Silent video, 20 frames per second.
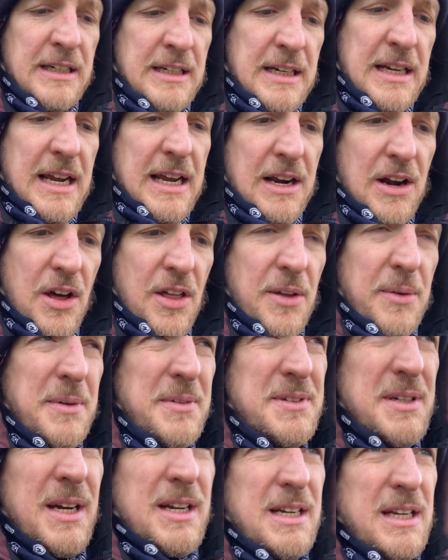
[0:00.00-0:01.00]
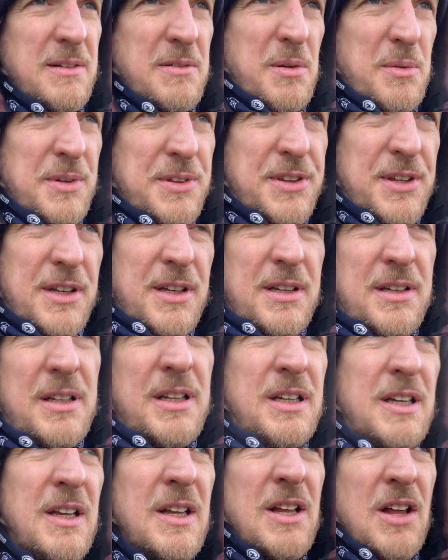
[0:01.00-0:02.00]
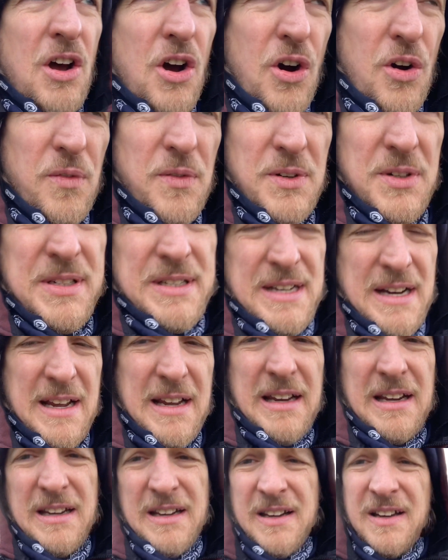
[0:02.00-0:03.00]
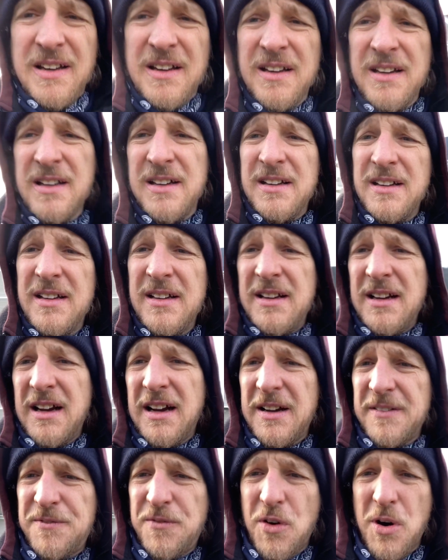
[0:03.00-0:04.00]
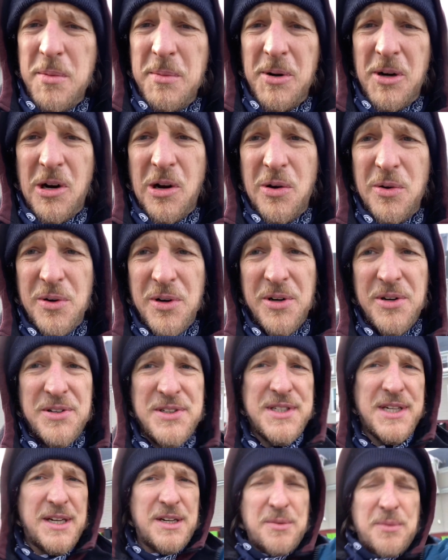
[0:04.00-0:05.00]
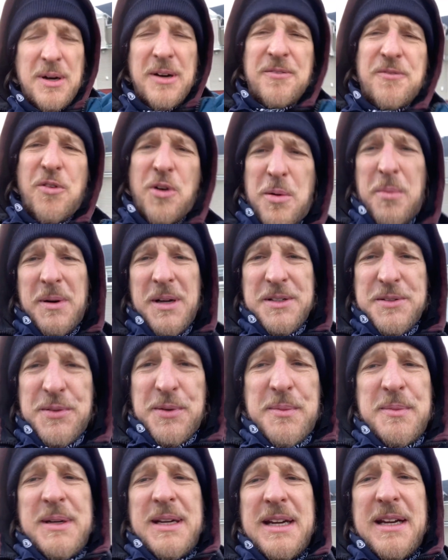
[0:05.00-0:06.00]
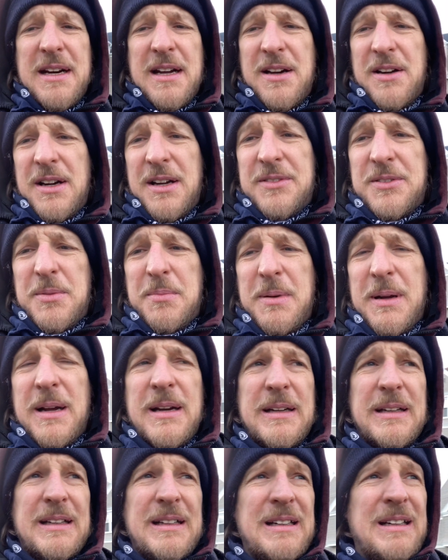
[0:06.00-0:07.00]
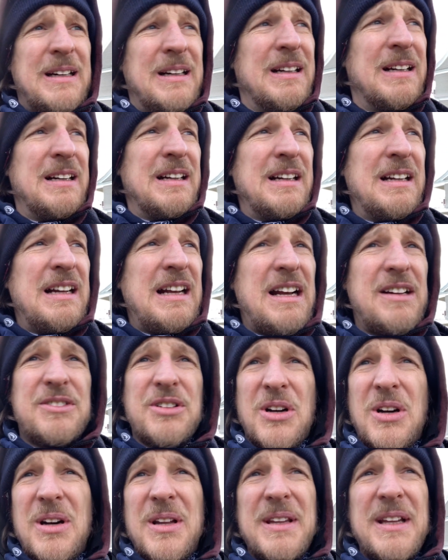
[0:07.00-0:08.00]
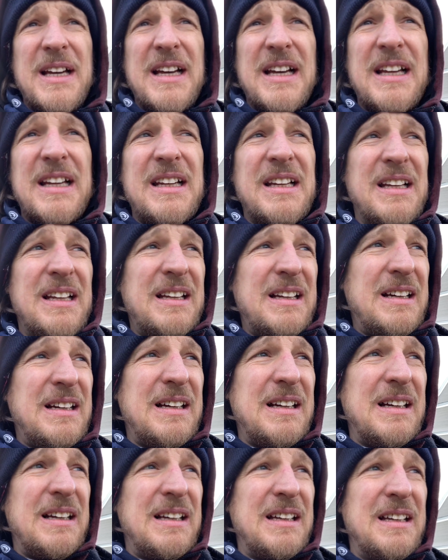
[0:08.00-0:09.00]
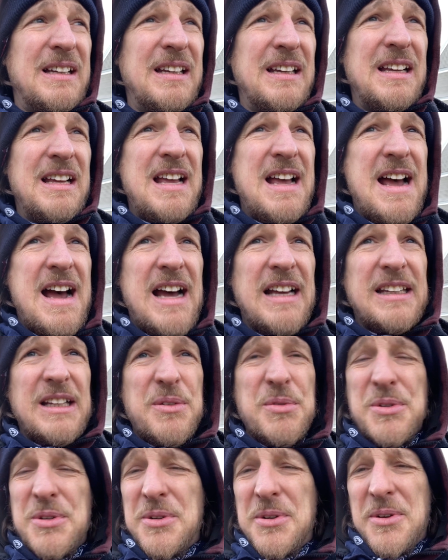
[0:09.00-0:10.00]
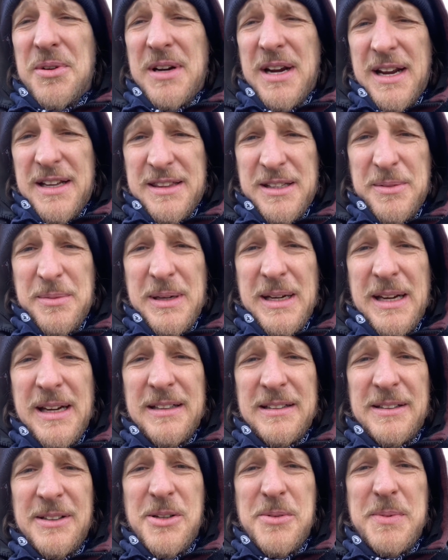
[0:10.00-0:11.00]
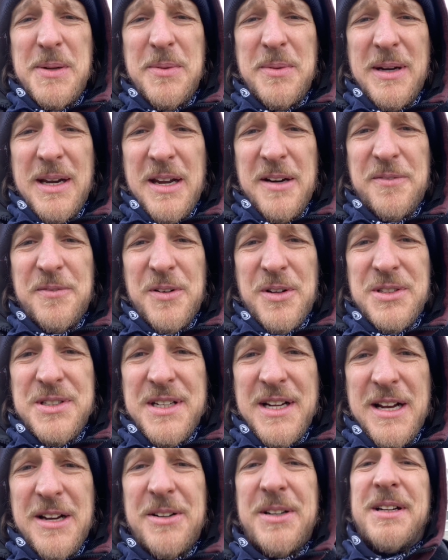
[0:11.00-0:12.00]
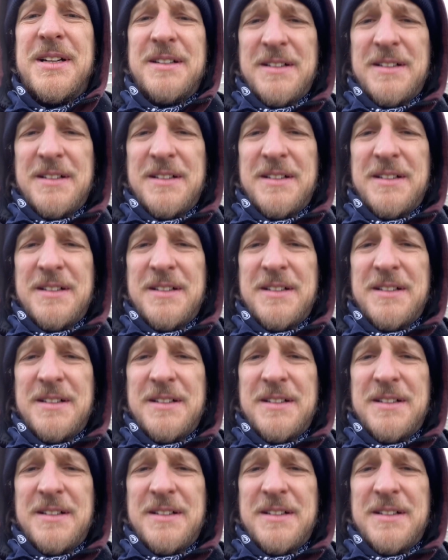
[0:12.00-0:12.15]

and all that we've done, even with the overstay uh, former owners had to wait four months for them to get out after buying it. After all of that, uh, I think we're doing okay. I think we gained a little bit. We got a first down.